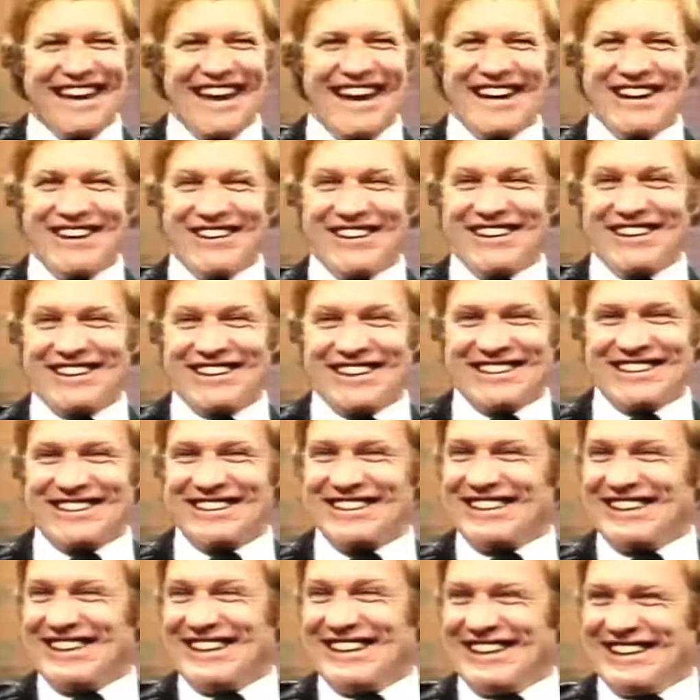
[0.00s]
Thank and
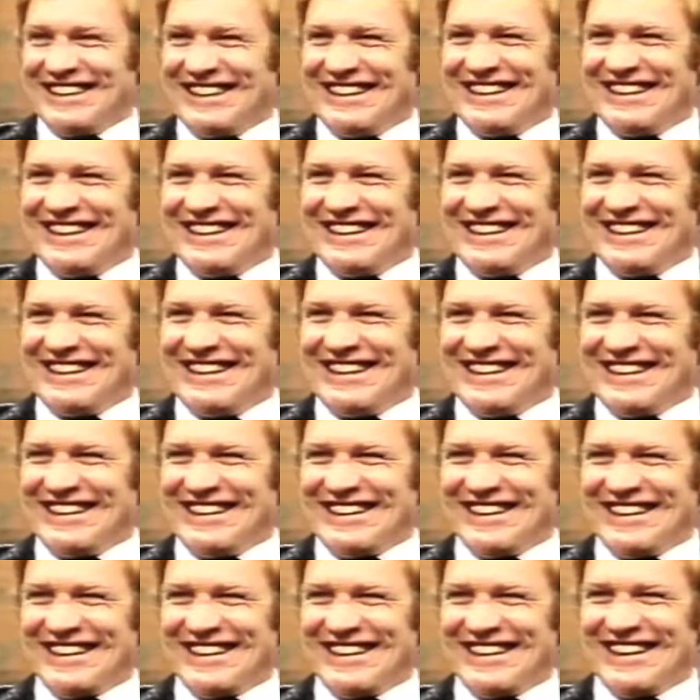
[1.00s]
congratulations On, on, your
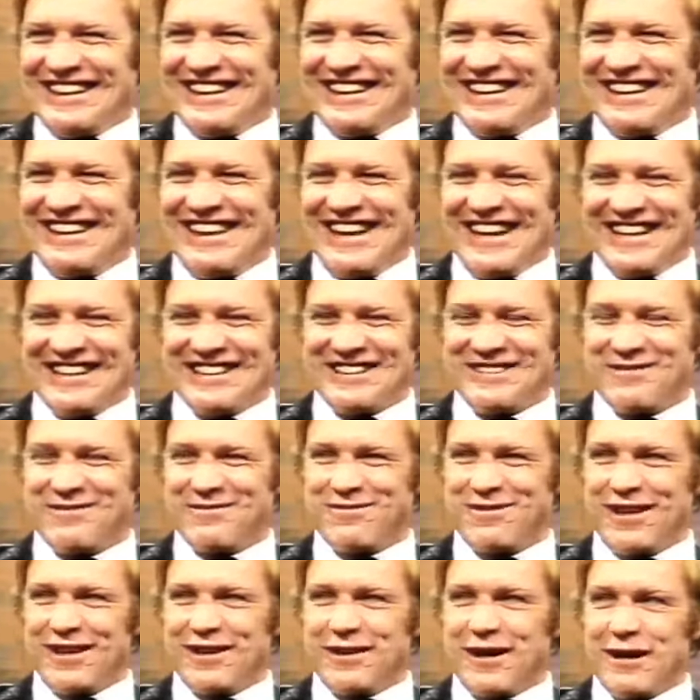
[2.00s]
career and, Thanks,
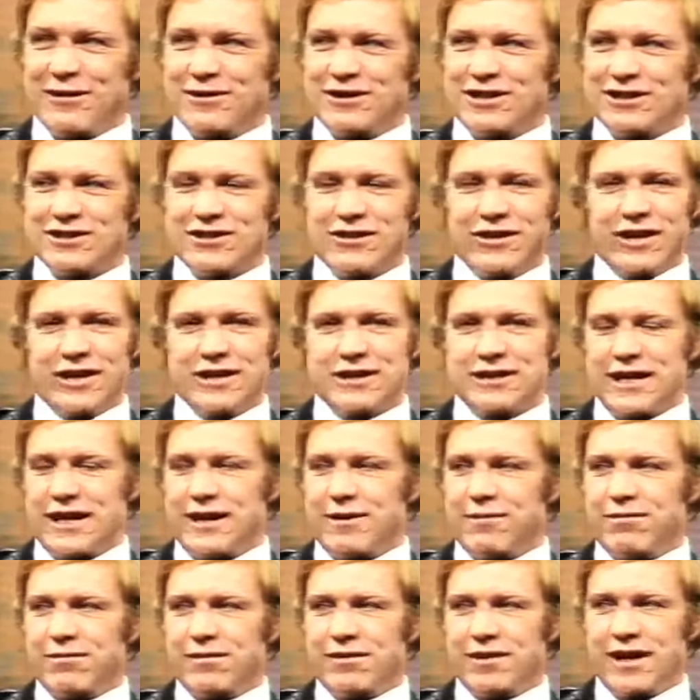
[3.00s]
and hockey. I was just going to
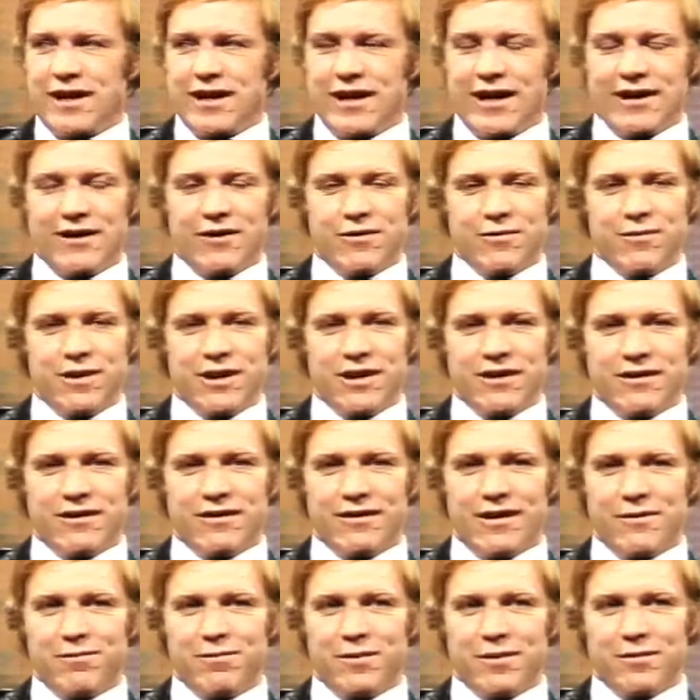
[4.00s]
say, I don't mean to
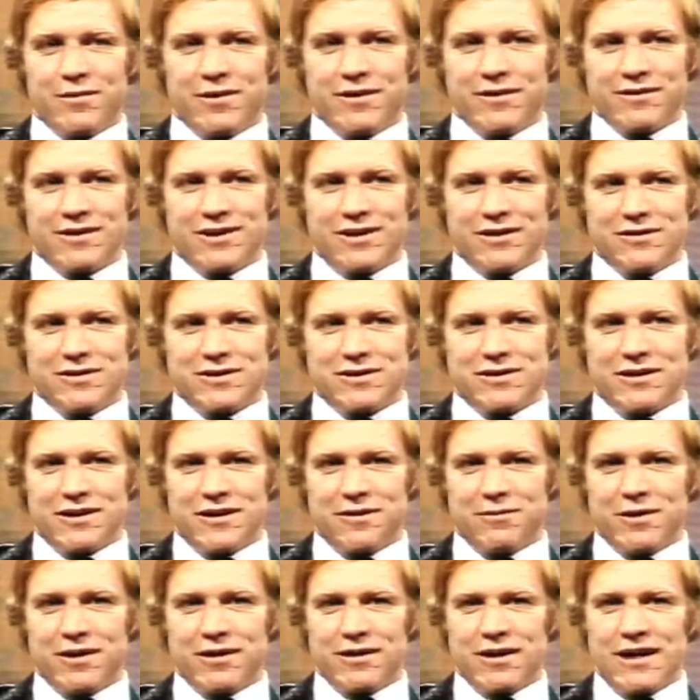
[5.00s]
interrupt you, but a cute story
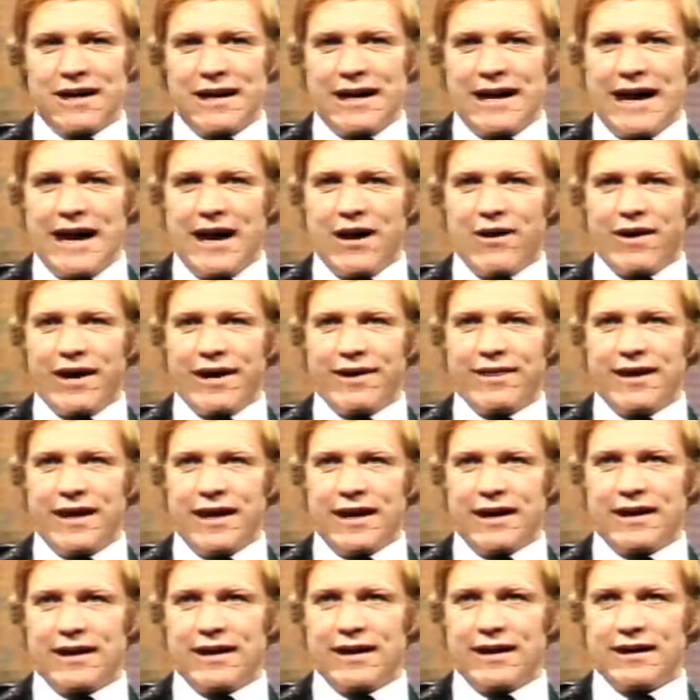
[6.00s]
about how I
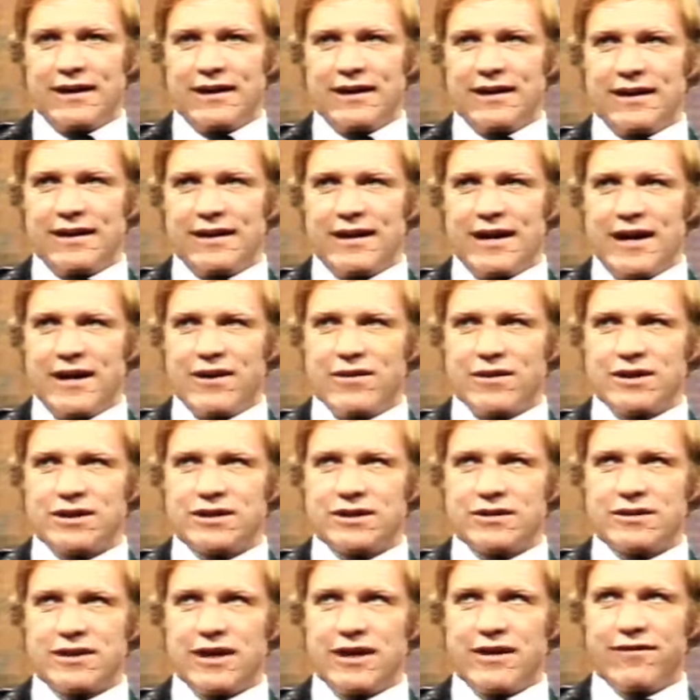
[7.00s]
think that Howe is
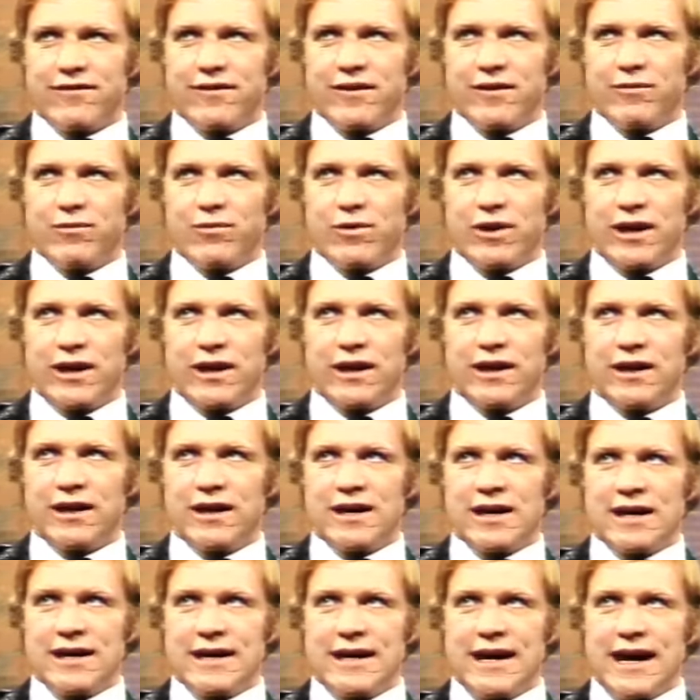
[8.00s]
so tough that when he
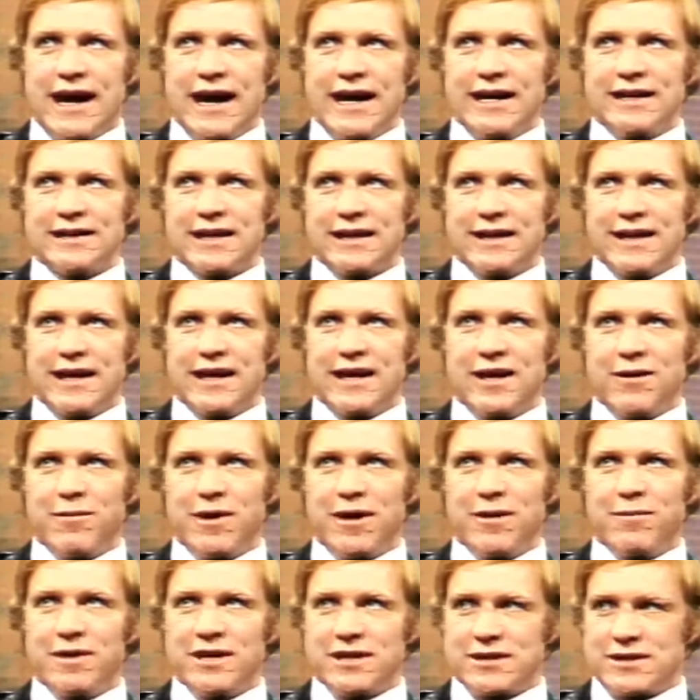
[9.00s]
dies, I think he
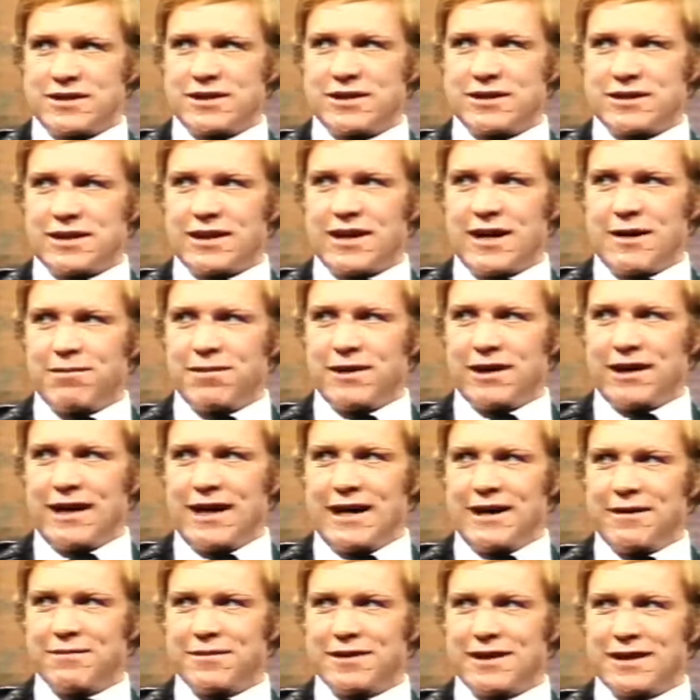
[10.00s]
may miss just a couple of
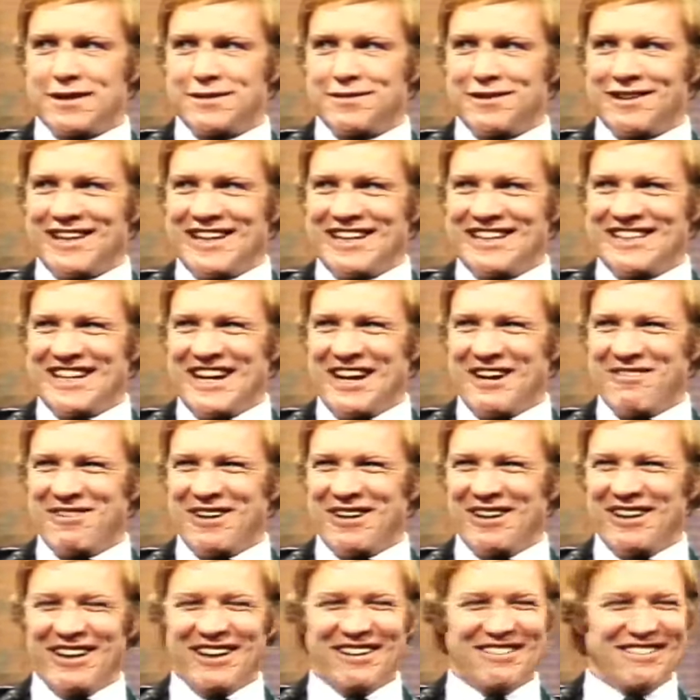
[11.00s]
games. That's what they
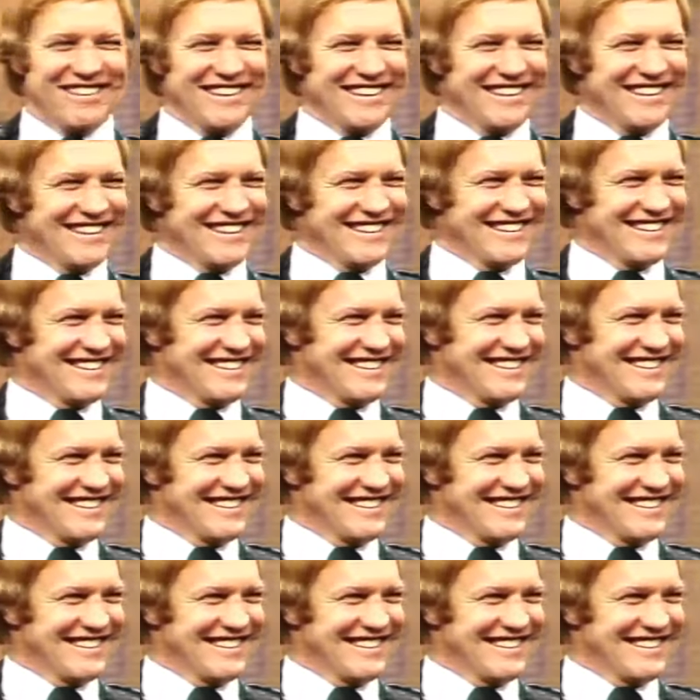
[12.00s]
say.